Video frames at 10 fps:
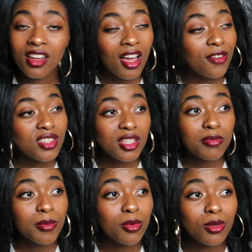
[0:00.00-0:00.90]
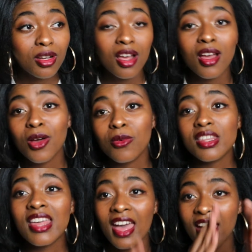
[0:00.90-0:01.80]
I've seen people with
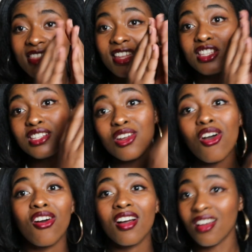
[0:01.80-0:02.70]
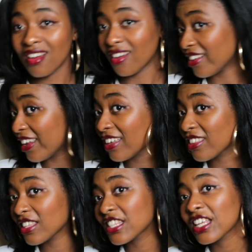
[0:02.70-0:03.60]
hair that's long, like
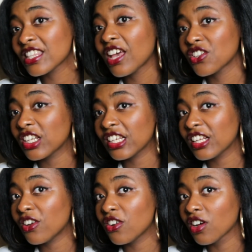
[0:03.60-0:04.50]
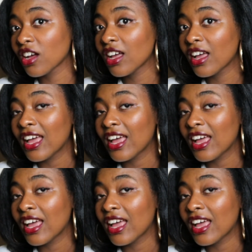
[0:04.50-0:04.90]
it's actually long.